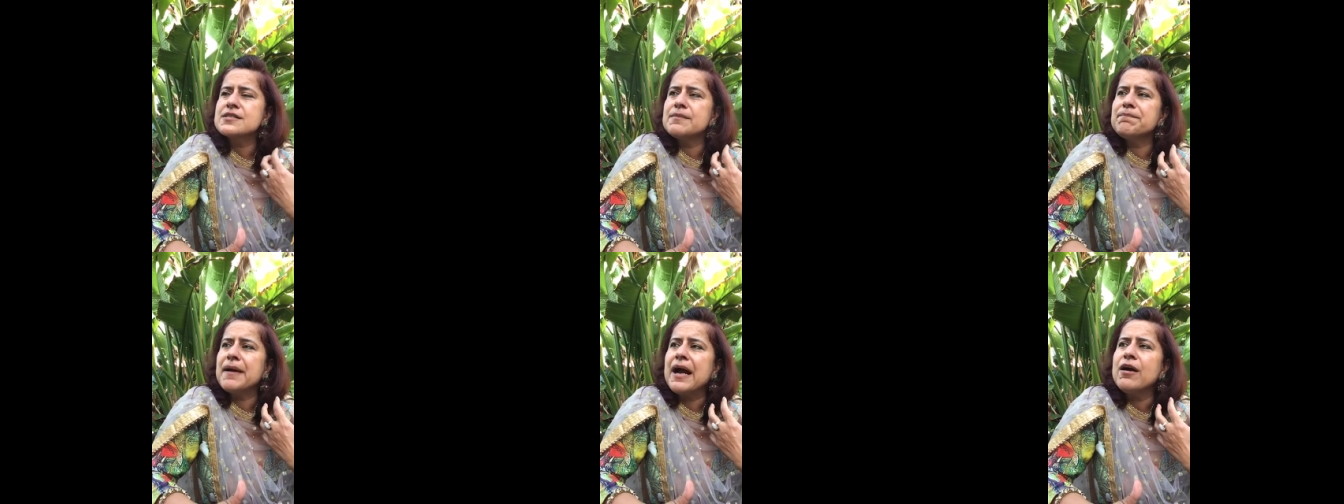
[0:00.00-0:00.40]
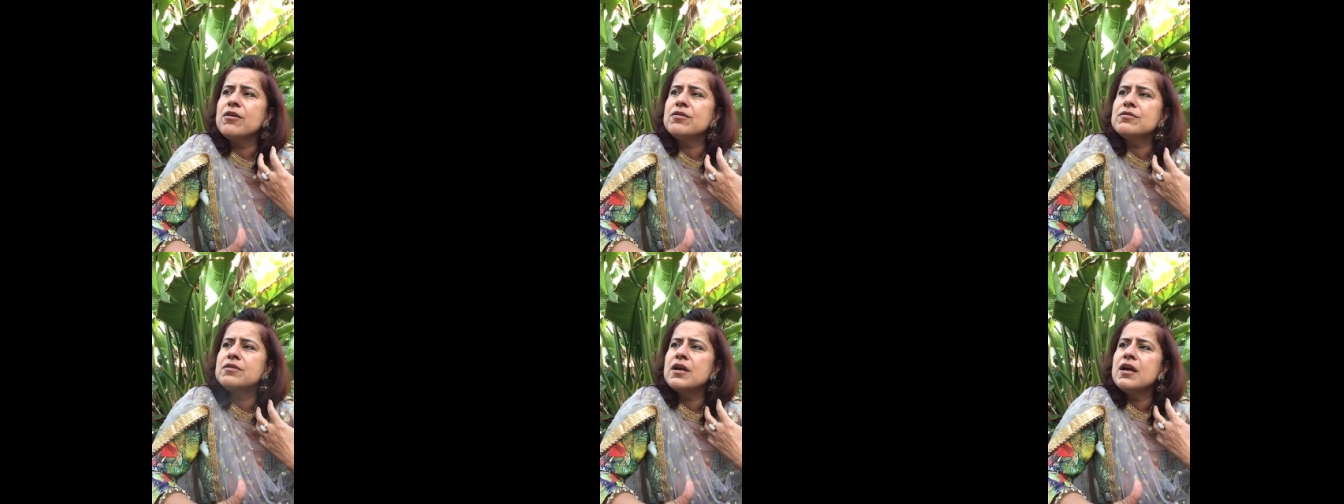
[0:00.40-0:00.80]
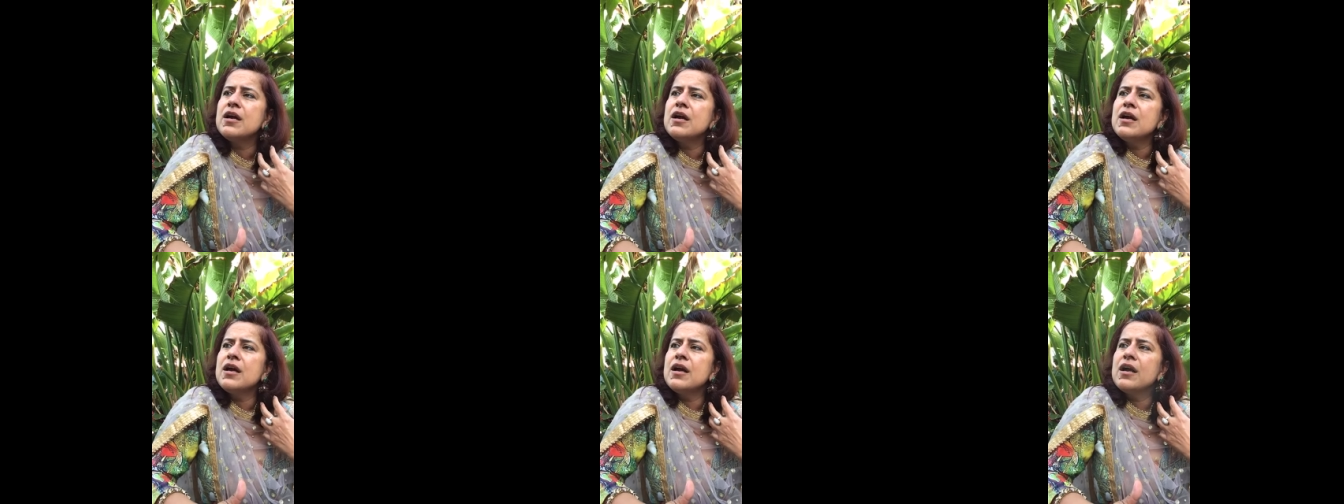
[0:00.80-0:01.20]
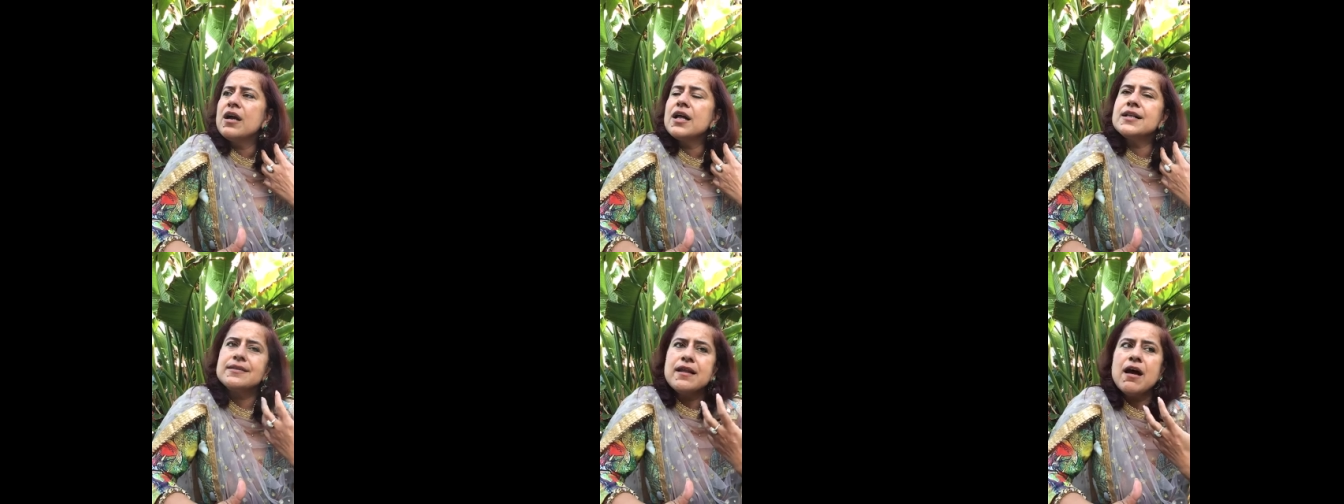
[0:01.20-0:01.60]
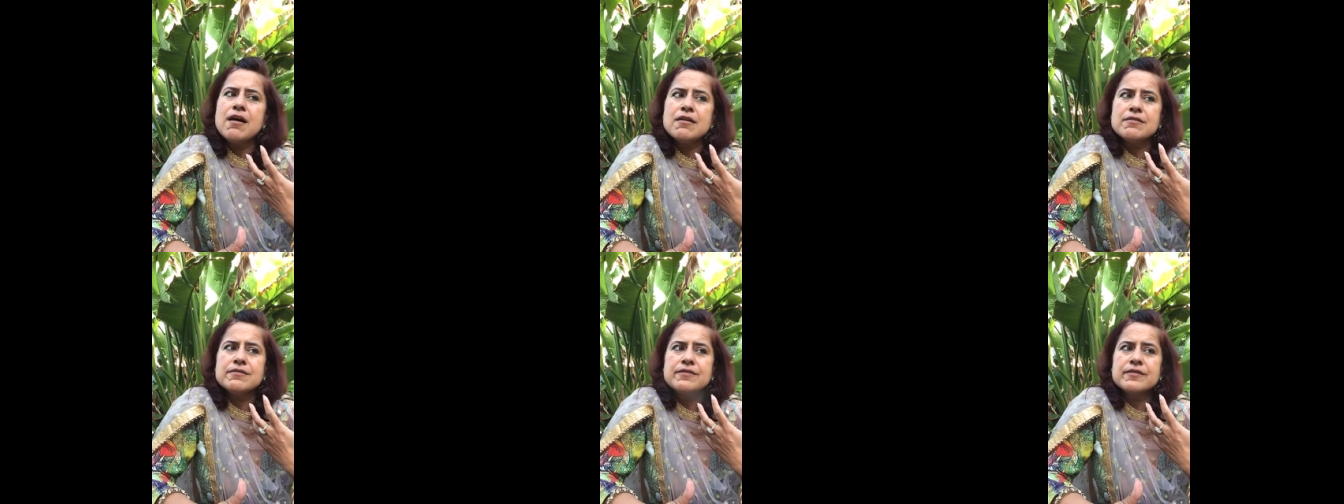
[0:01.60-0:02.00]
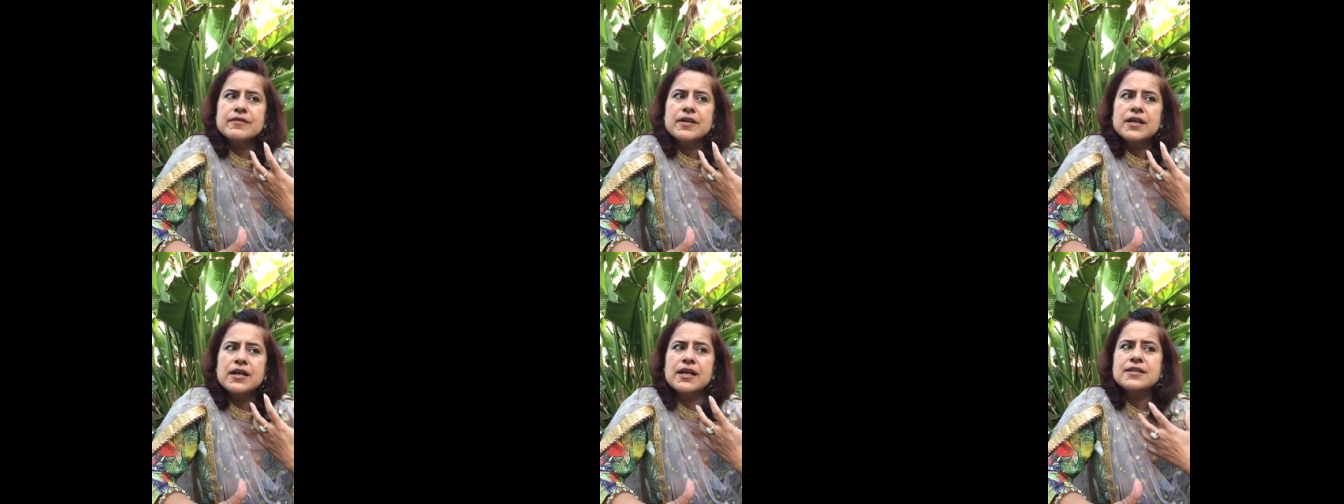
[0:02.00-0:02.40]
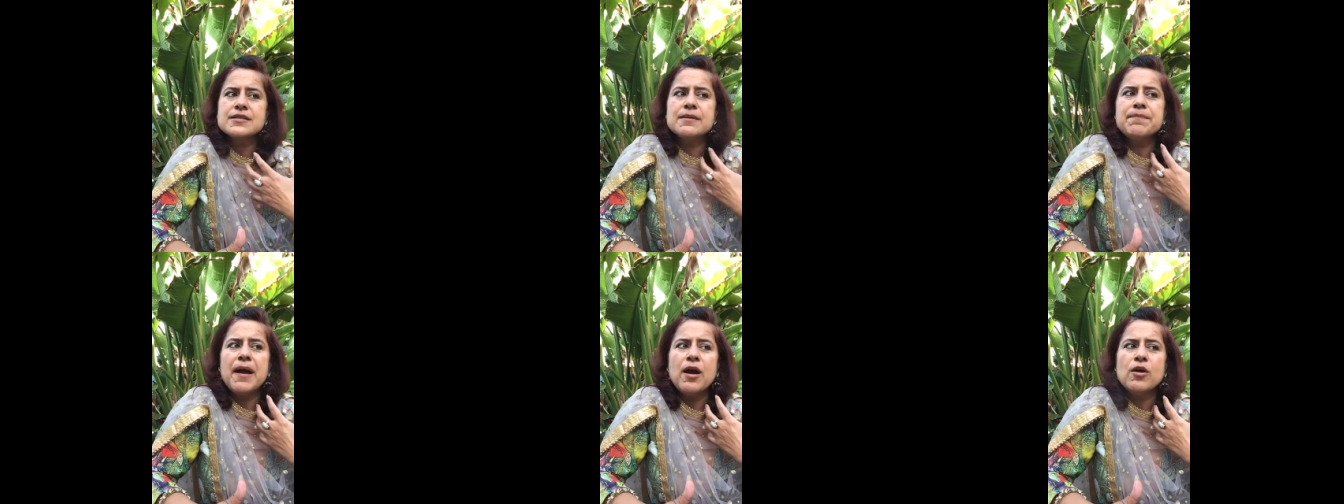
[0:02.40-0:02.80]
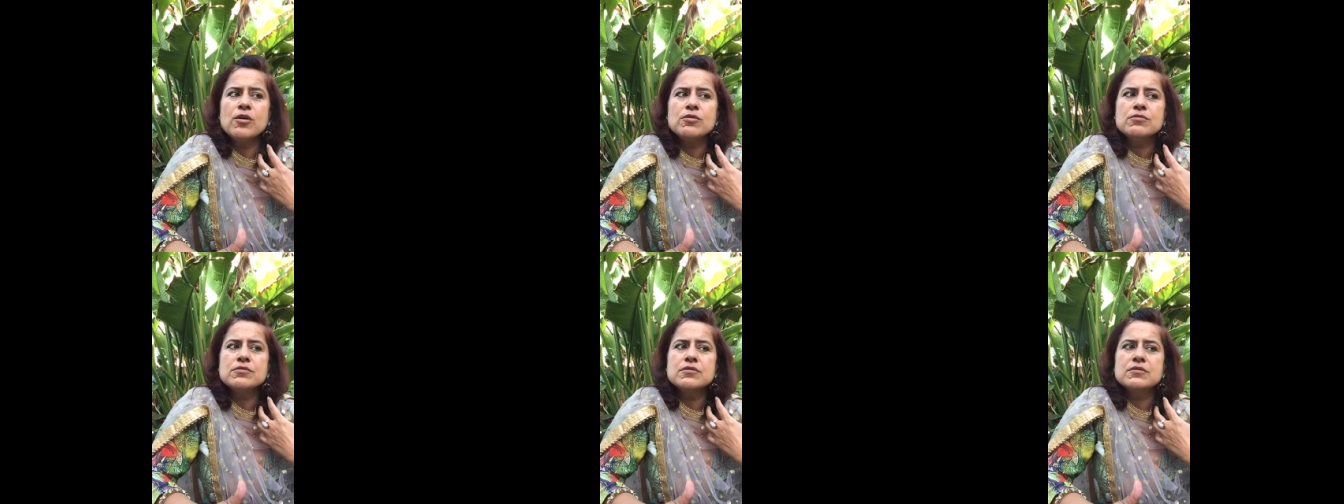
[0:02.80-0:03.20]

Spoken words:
about love. It's about